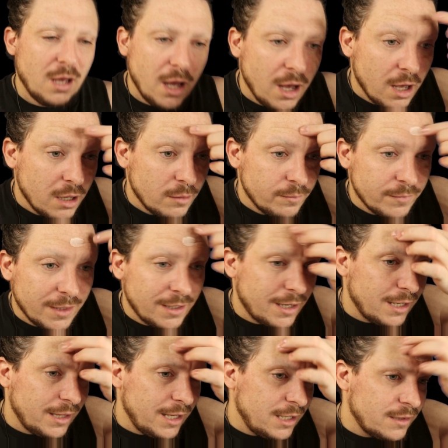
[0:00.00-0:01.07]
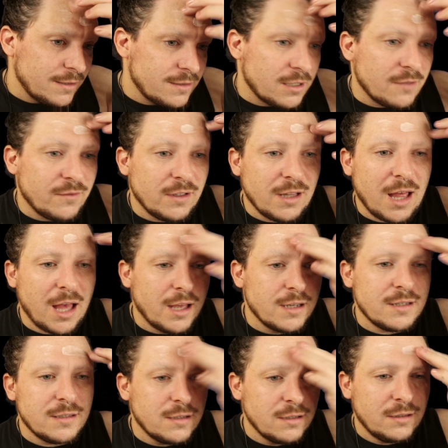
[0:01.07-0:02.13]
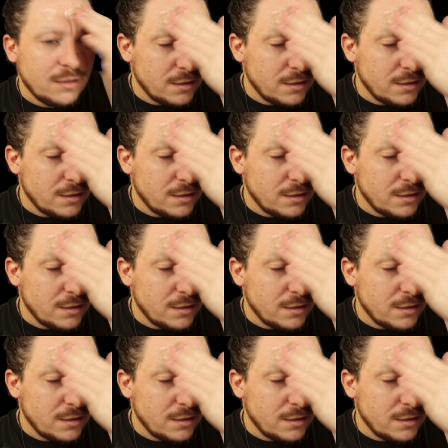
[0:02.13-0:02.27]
and I like this stuff a lot.